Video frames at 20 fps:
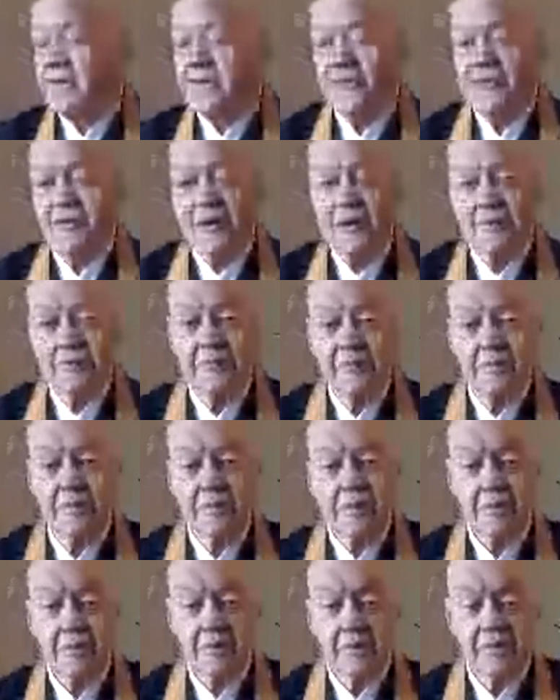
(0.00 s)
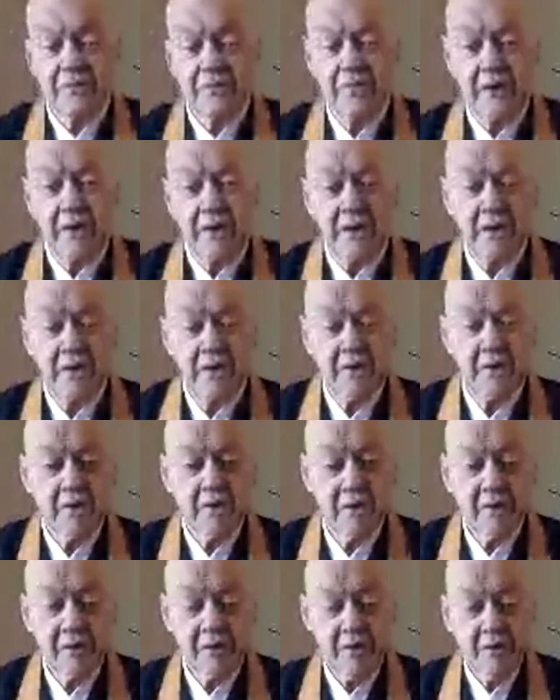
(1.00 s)
to sleep, you could say.
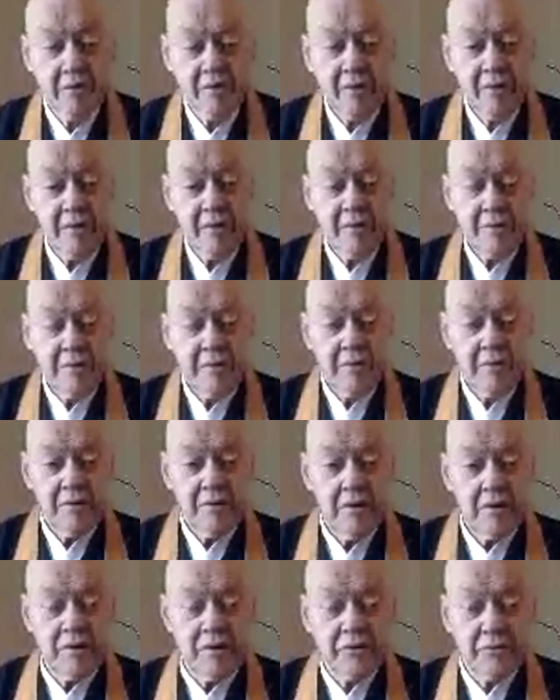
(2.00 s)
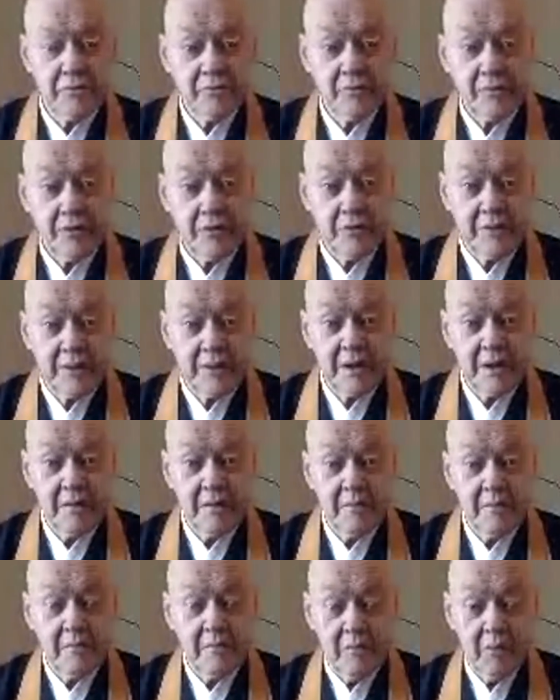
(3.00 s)
Those, you
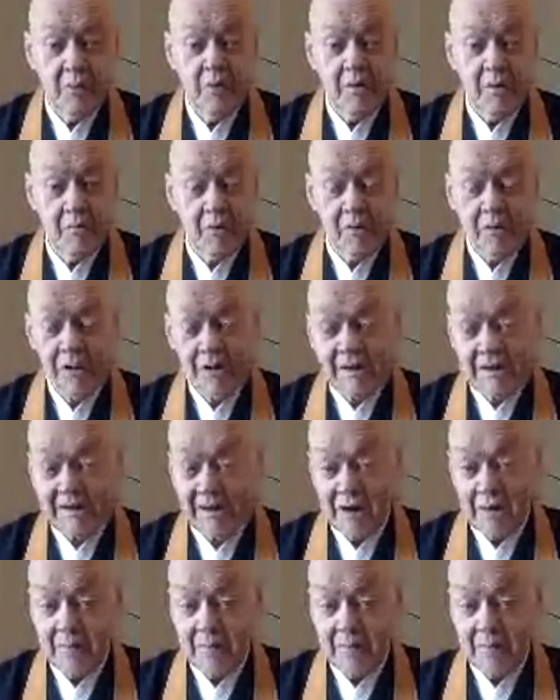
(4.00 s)
become more and more clear